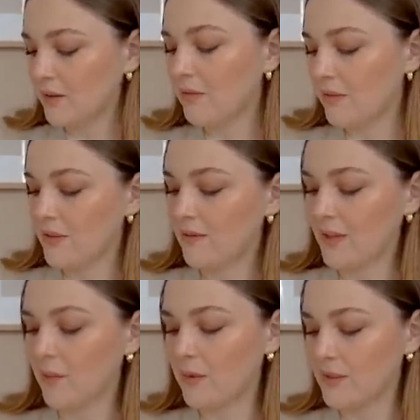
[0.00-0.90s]
off the
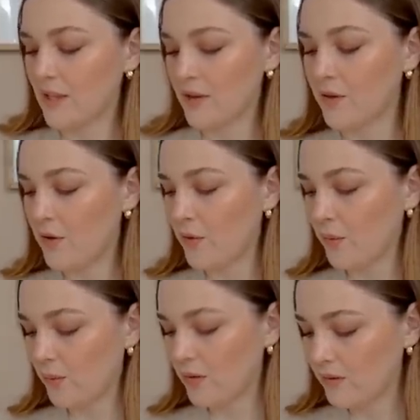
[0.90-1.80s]
fingerprints that are
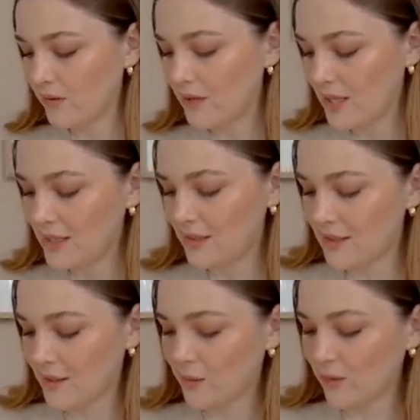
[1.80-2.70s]
no
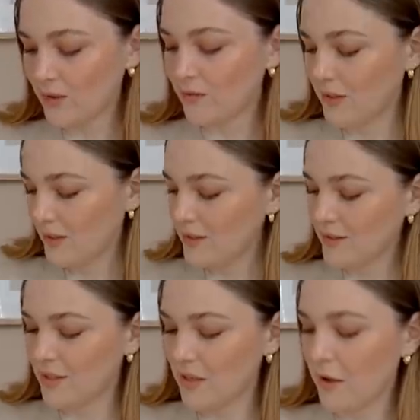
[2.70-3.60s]
doubt all over
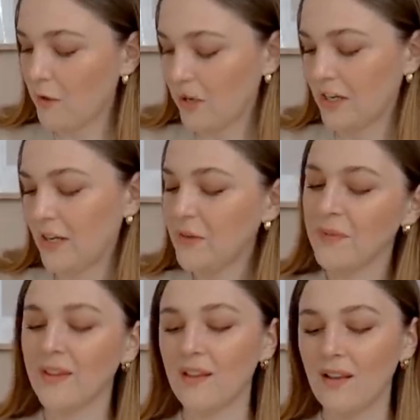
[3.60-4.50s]
these right now.
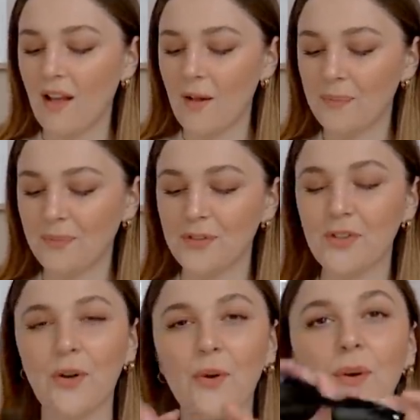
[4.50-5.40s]

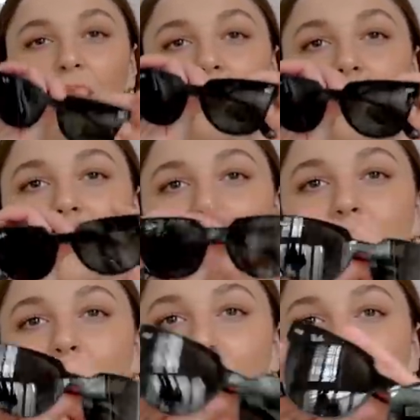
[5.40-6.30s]
So these
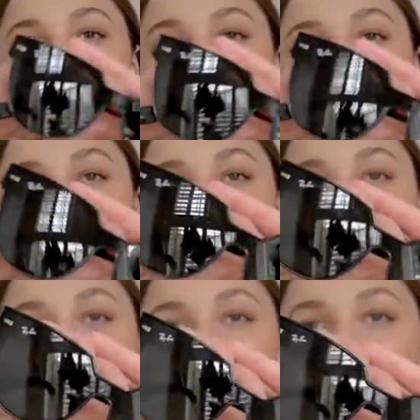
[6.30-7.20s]
are a pair of
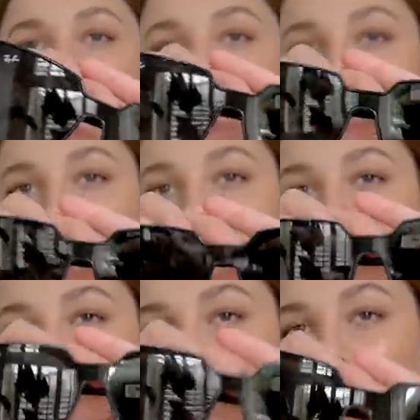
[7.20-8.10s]
Ray-Bans. I
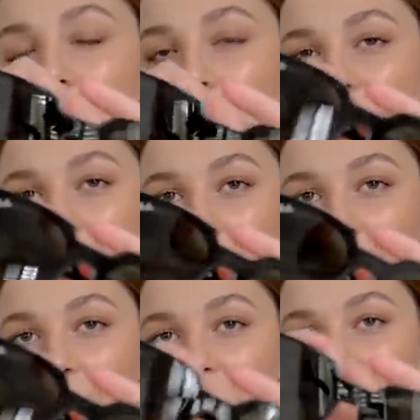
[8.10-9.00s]
do love a
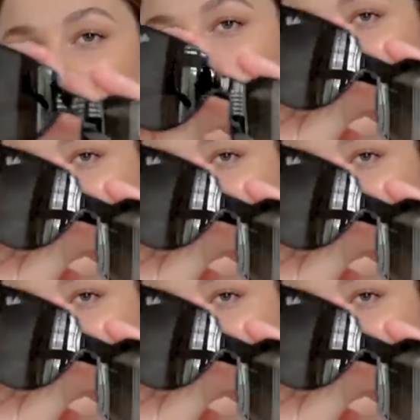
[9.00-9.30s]
Ray-Ban. I feel